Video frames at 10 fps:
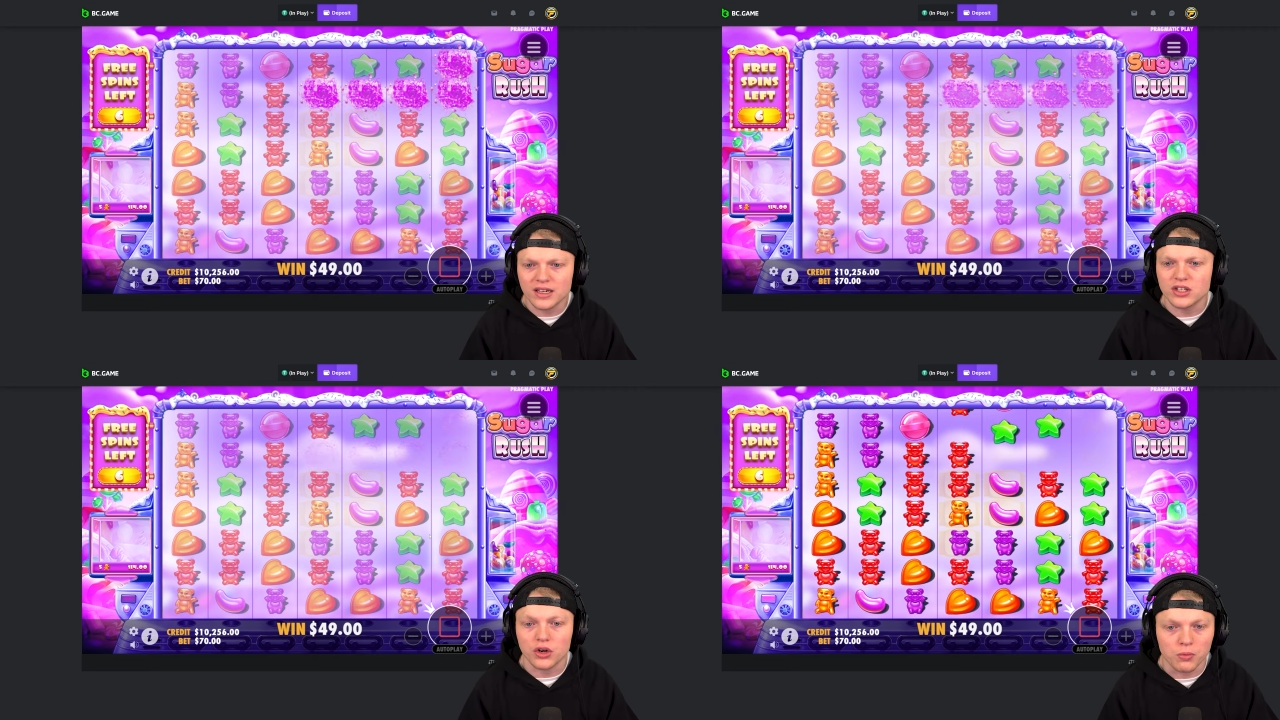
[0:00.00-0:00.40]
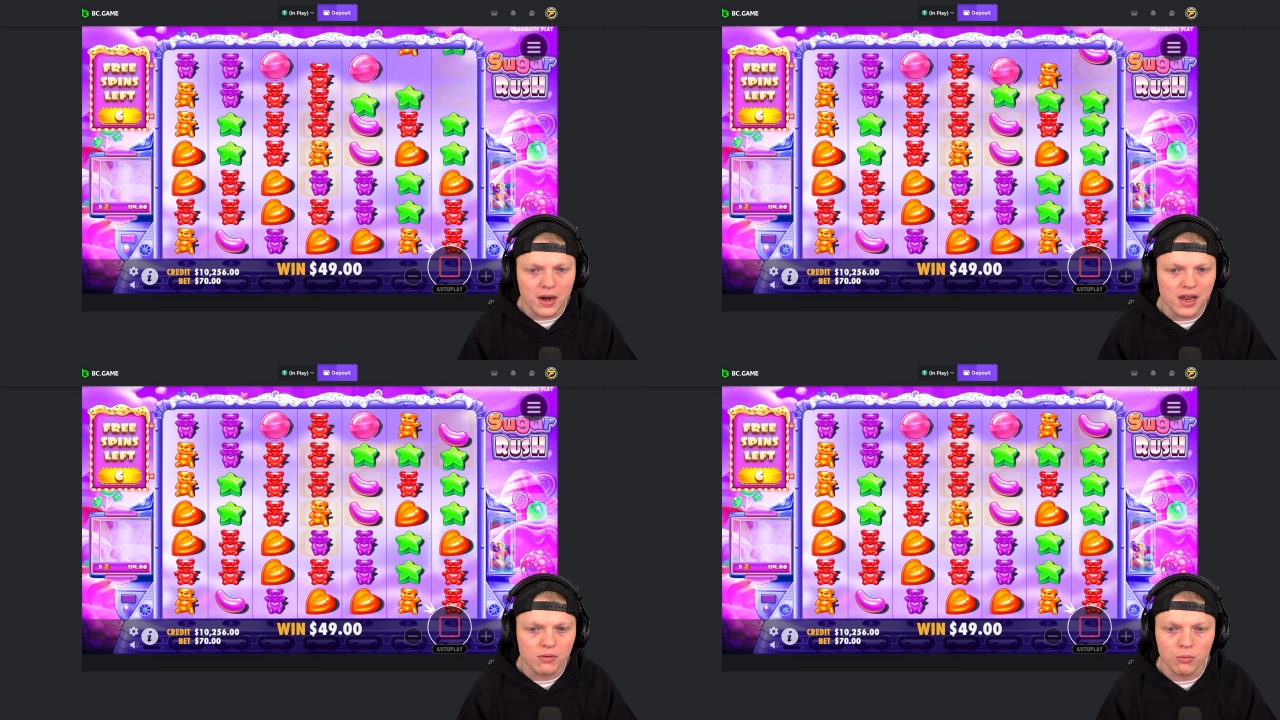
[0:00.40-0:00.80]
It's a
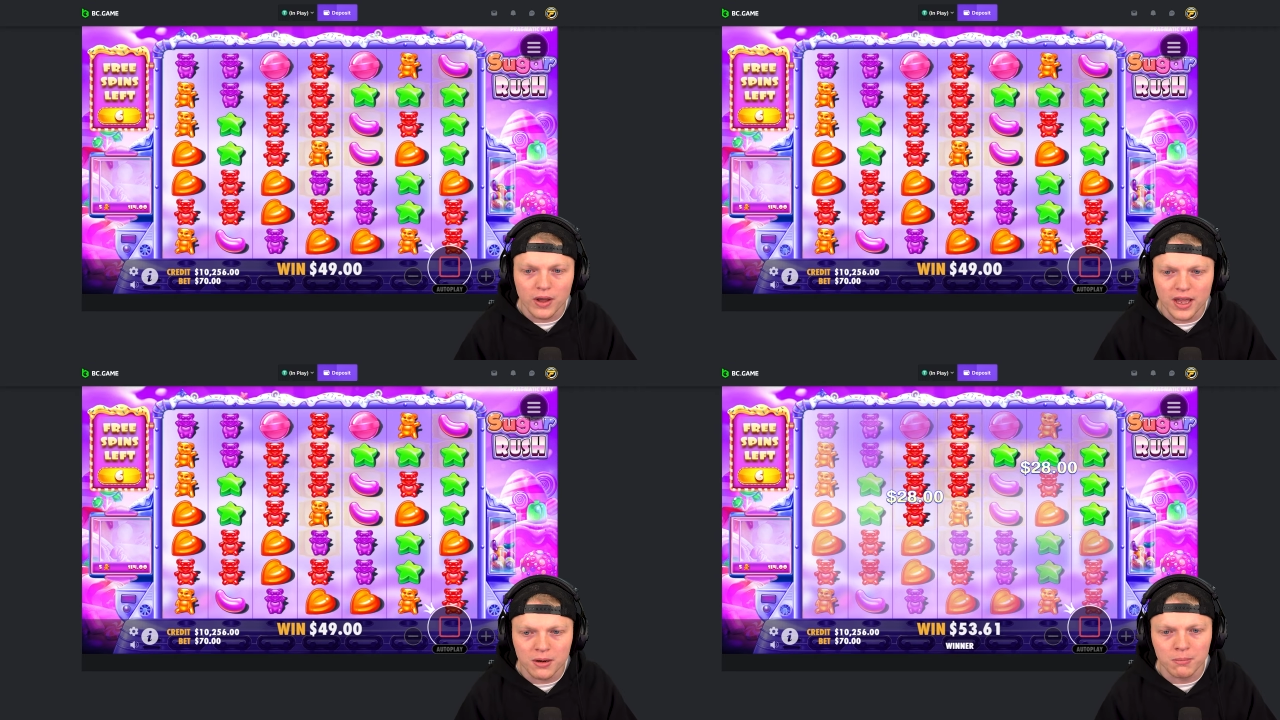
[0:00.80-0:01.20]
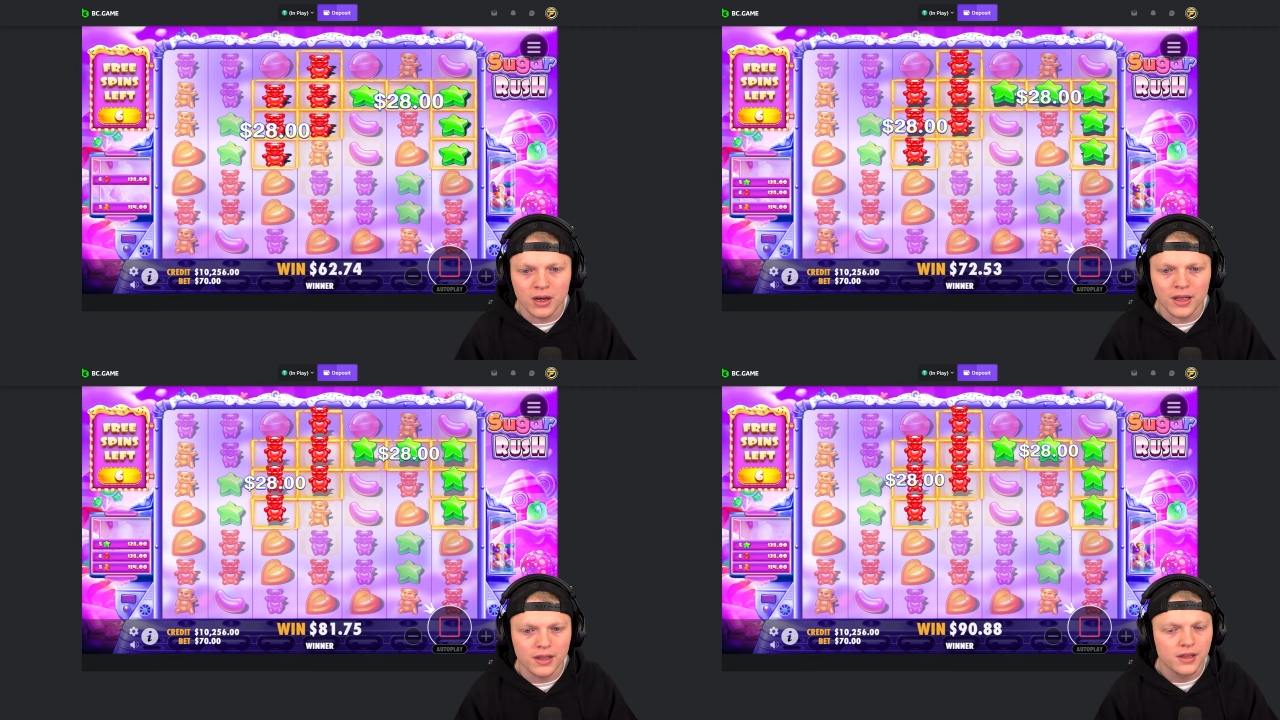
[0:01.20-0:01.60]
great win,
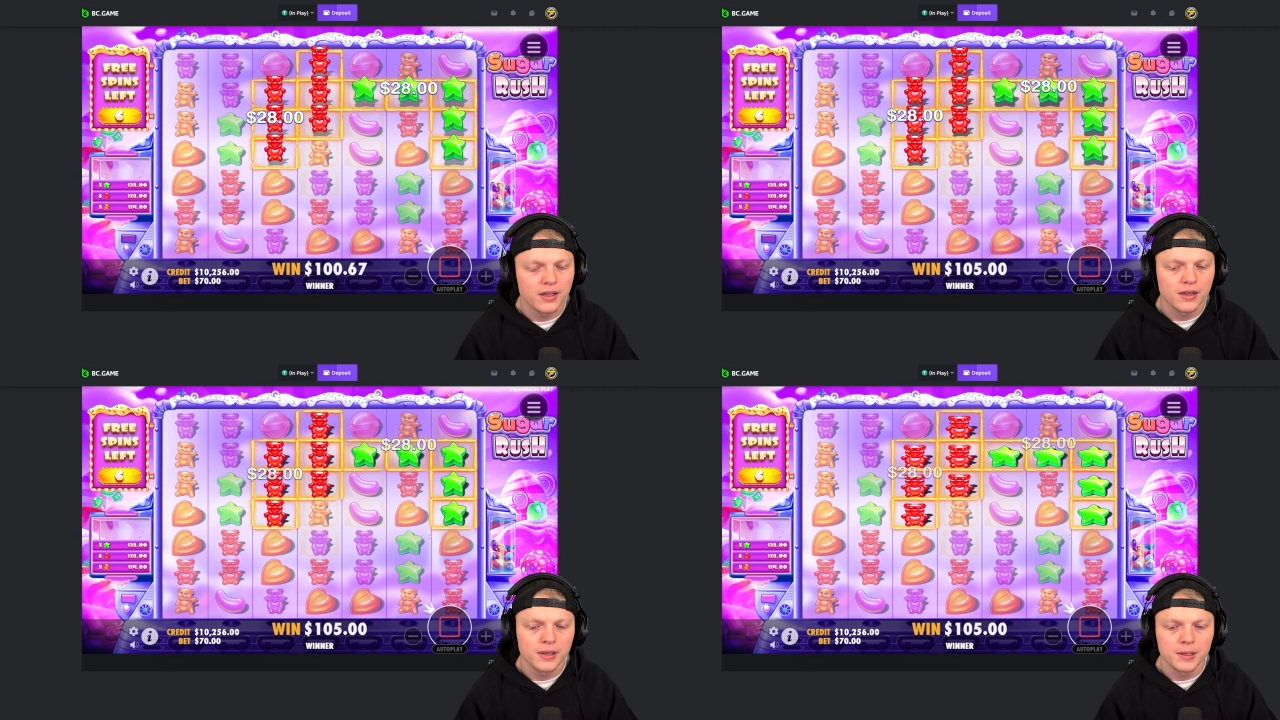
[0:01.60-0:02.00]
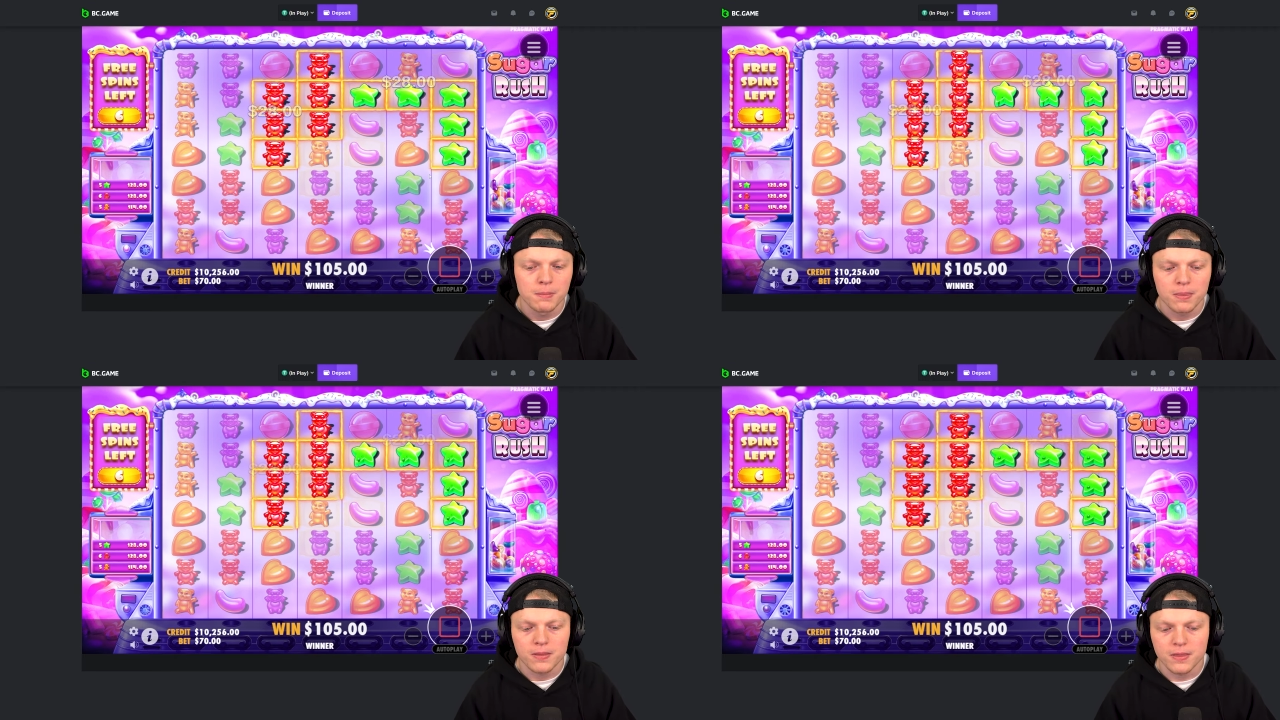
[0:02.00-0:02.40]
but
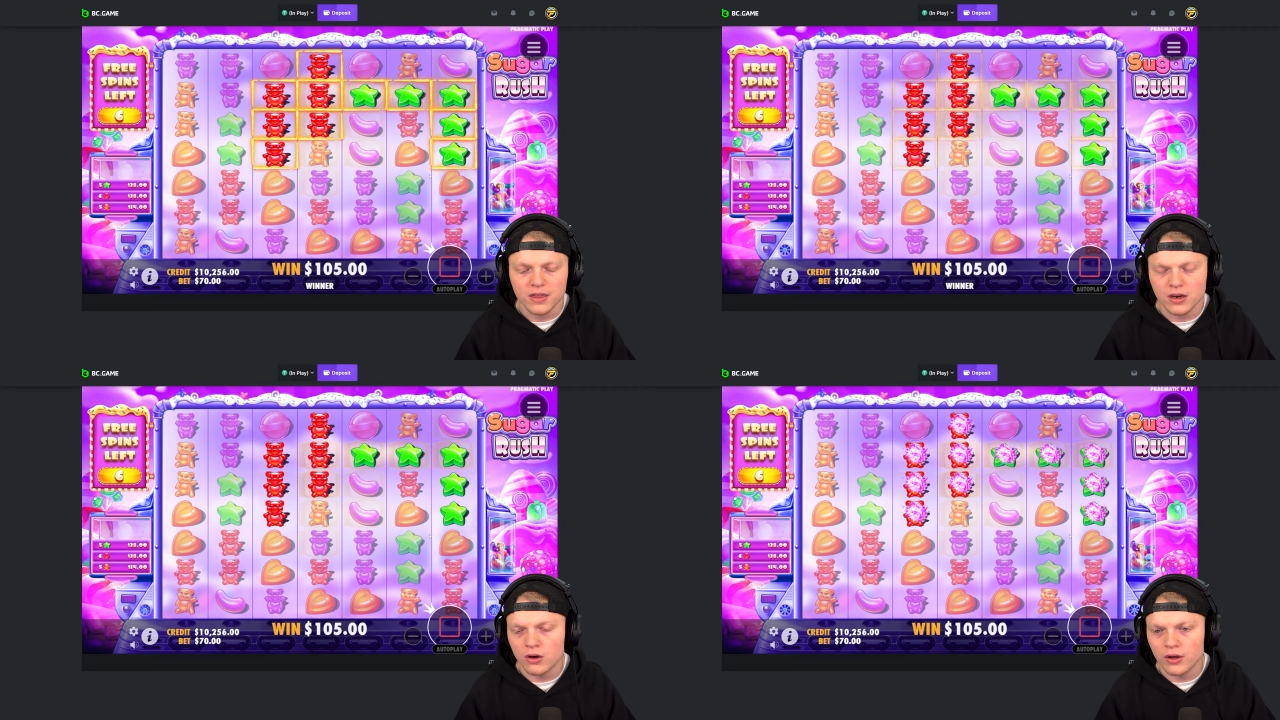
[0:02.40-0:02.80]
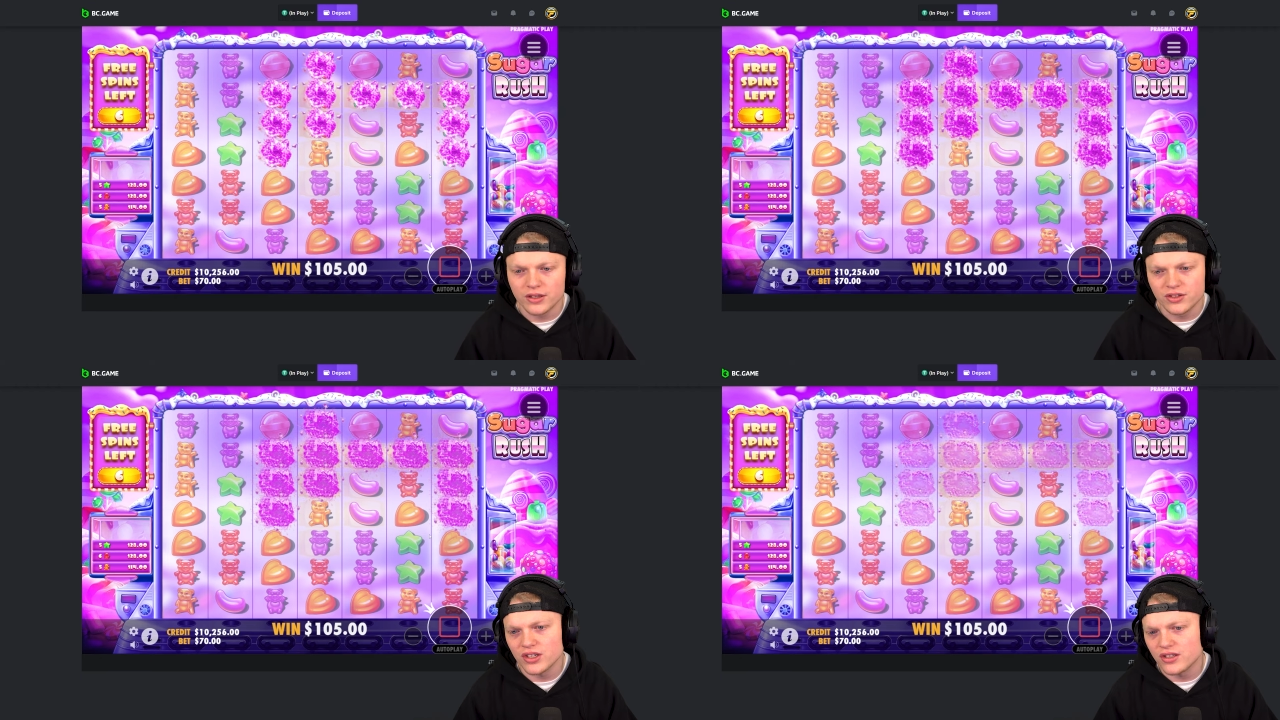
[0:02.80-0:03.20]
you know,
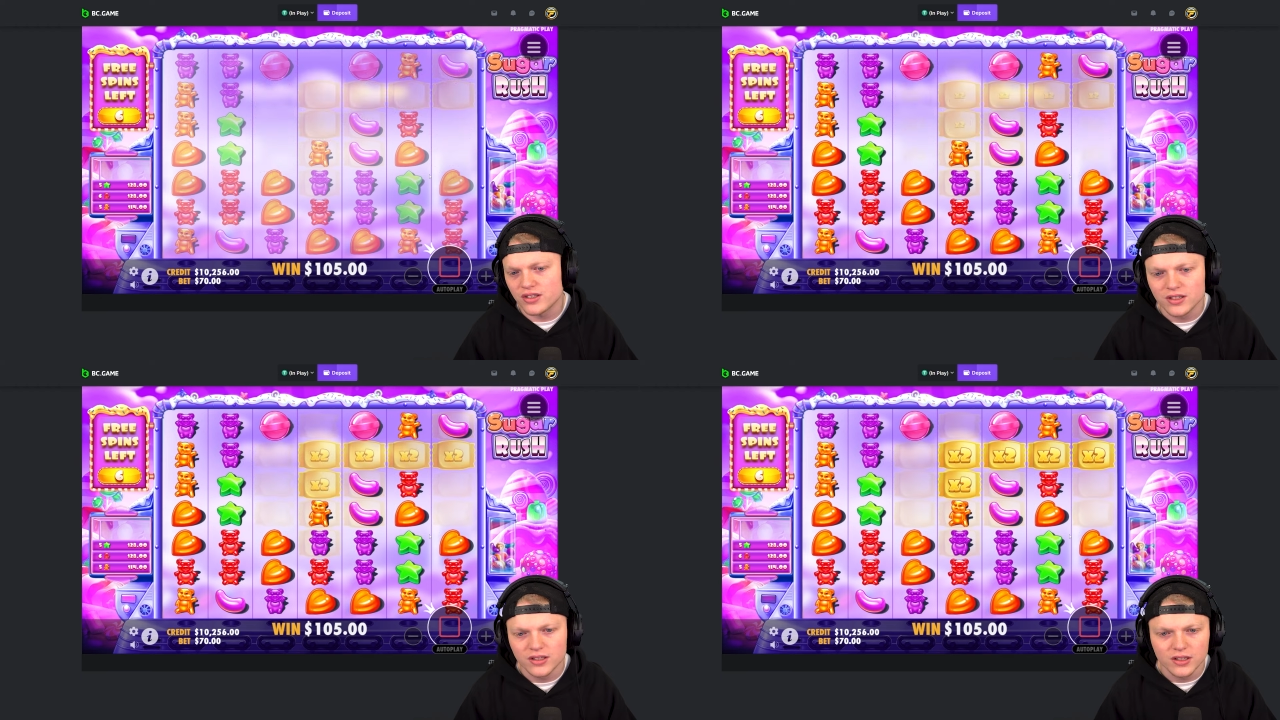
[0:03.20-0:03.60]
it's just